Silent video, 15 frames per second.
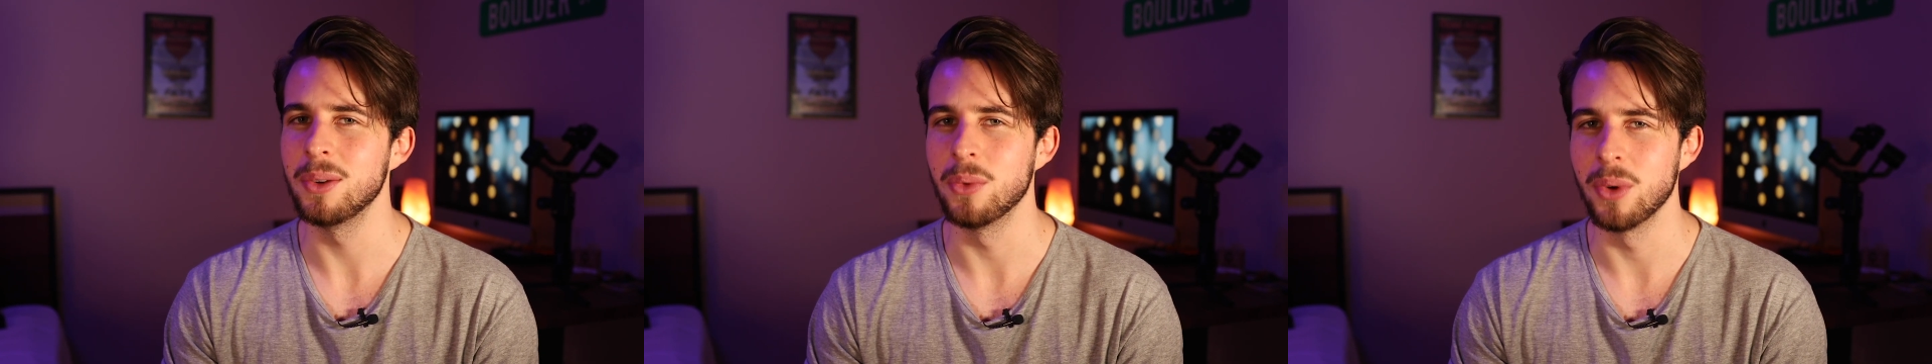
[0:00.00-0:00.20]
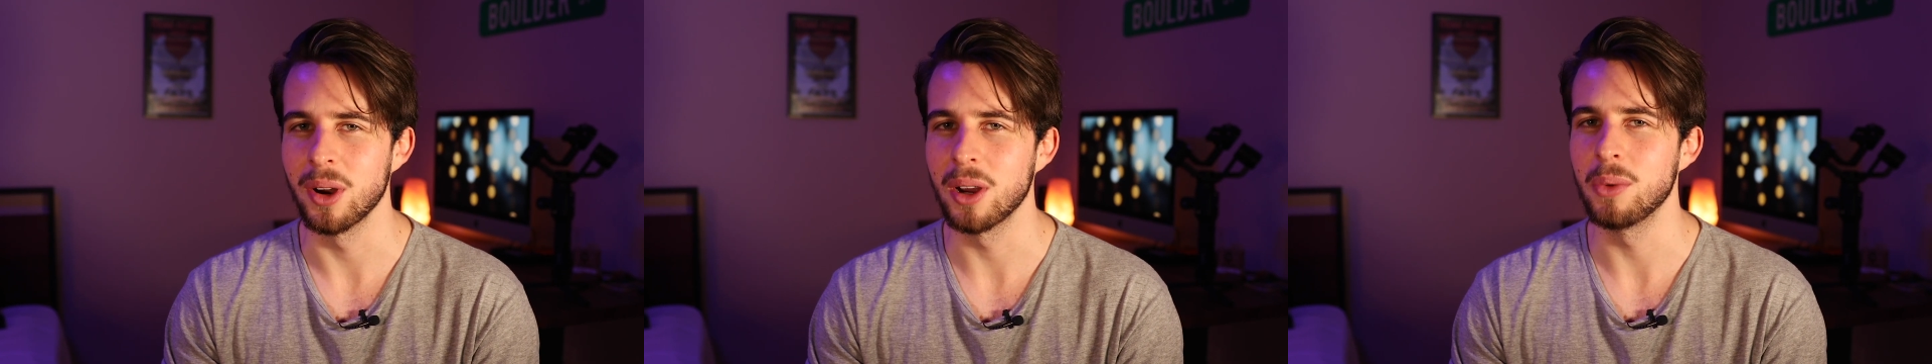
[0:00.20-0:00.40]

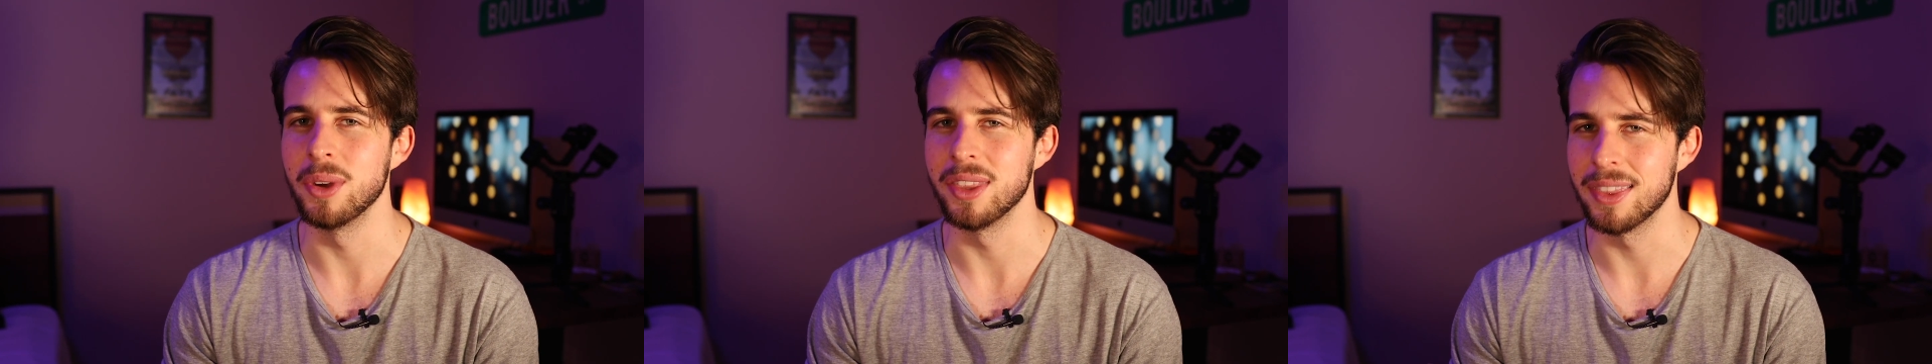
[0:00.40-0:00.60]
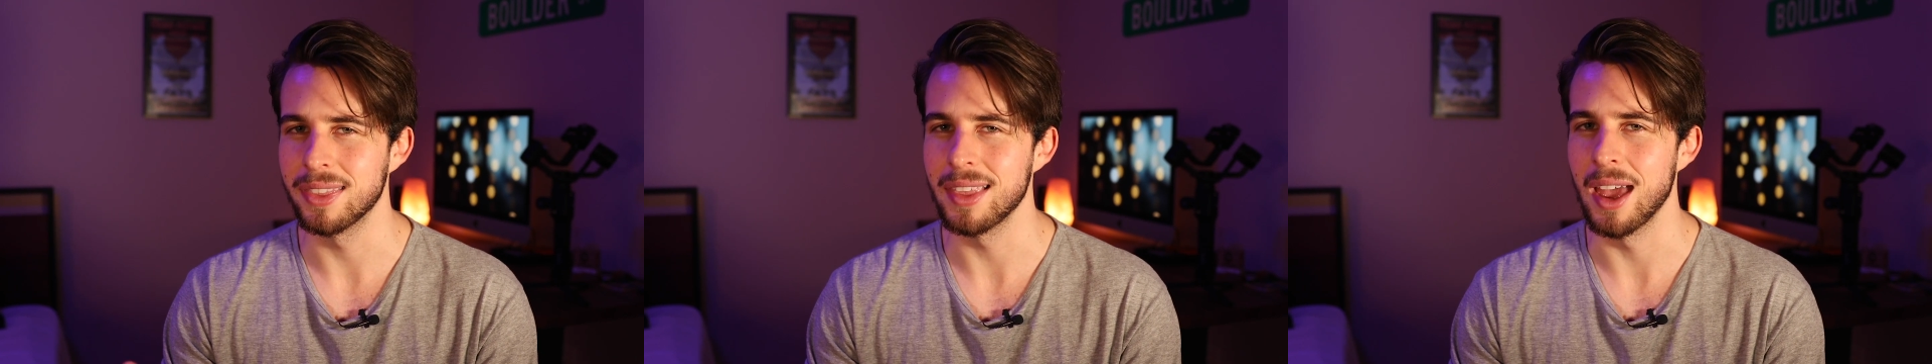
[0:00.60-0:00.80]
work
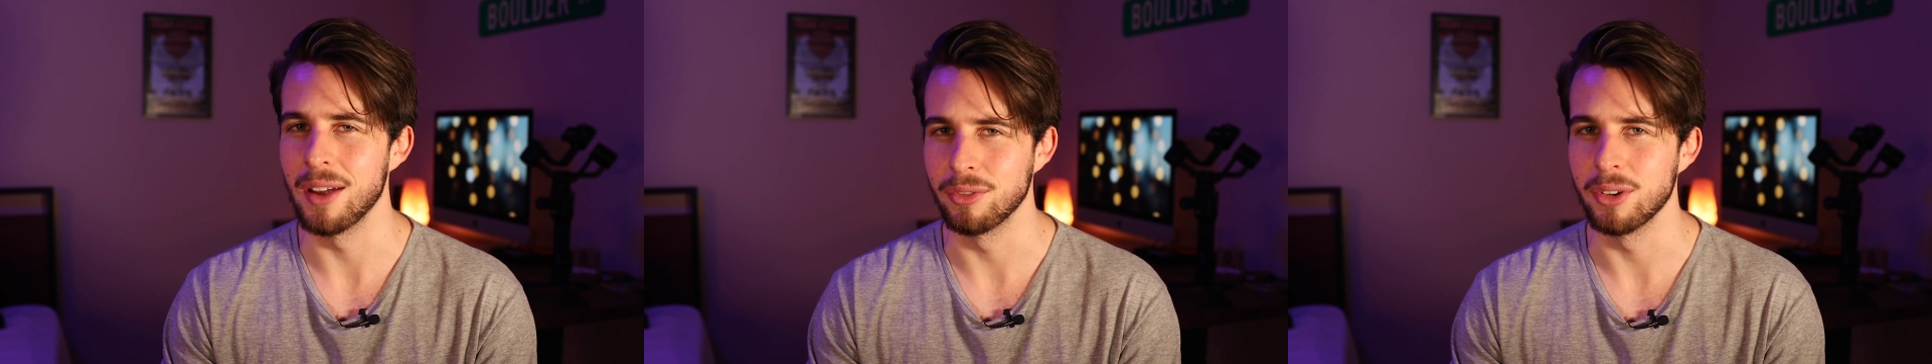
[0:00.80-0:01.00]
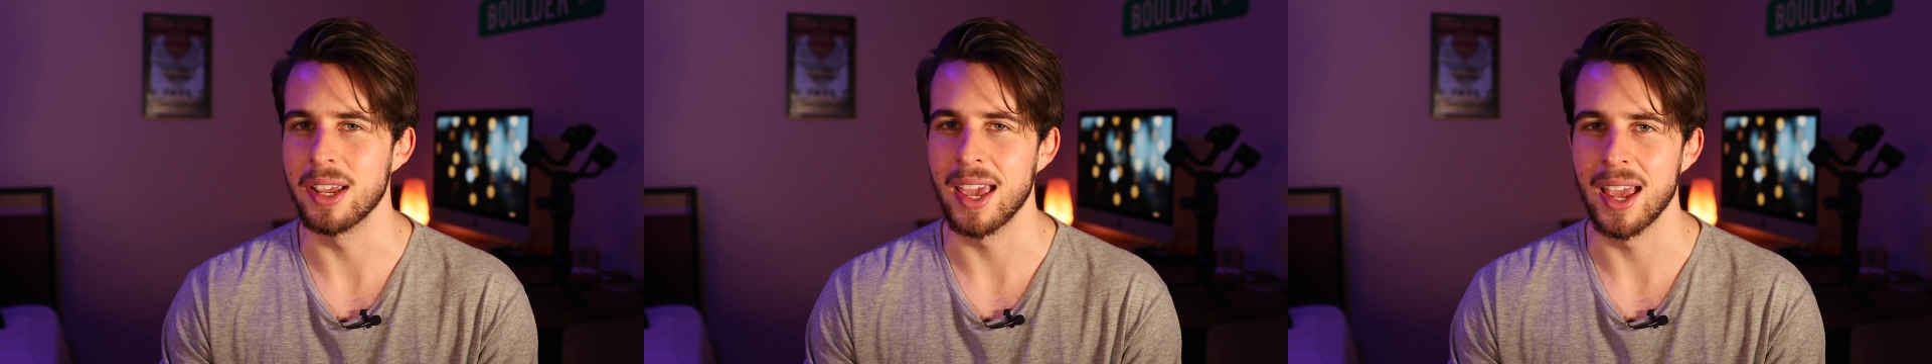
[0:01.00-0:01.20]
with
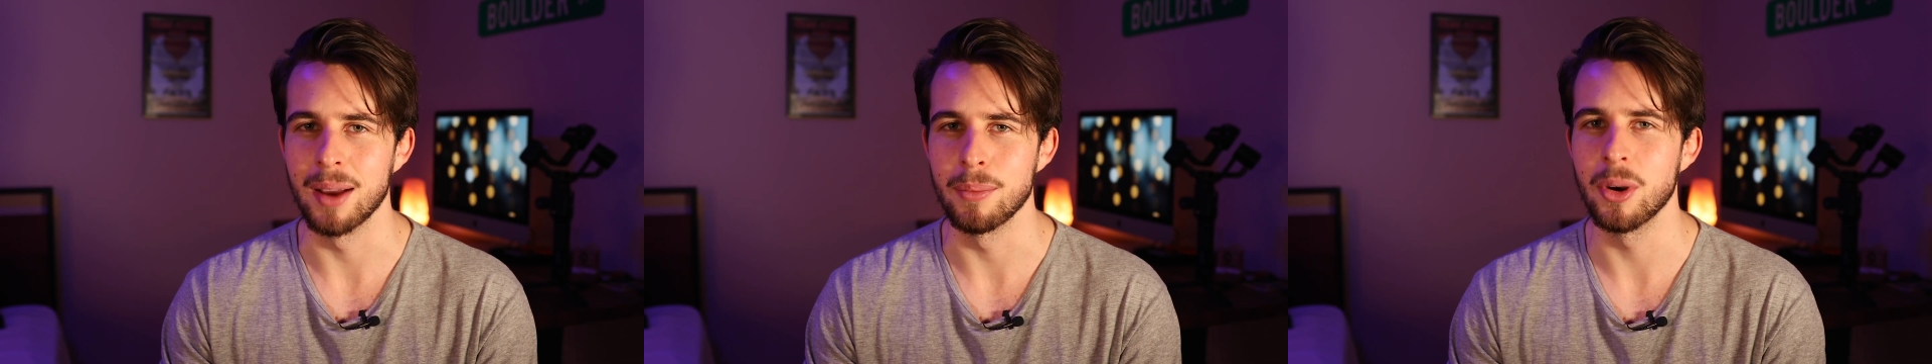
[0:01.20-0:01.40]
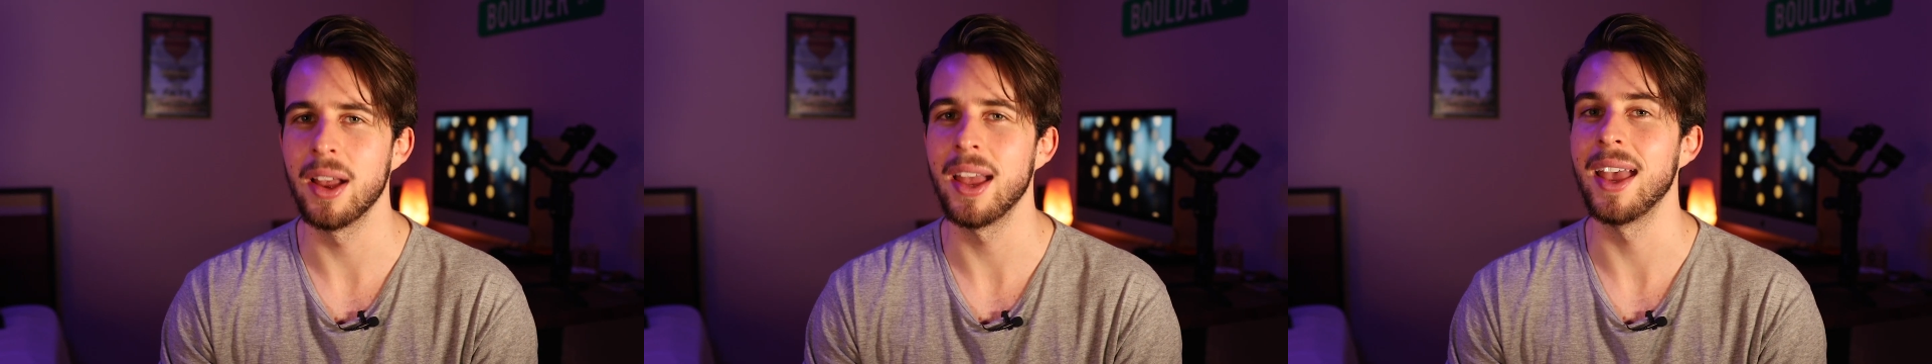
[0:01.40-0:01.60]
every camera,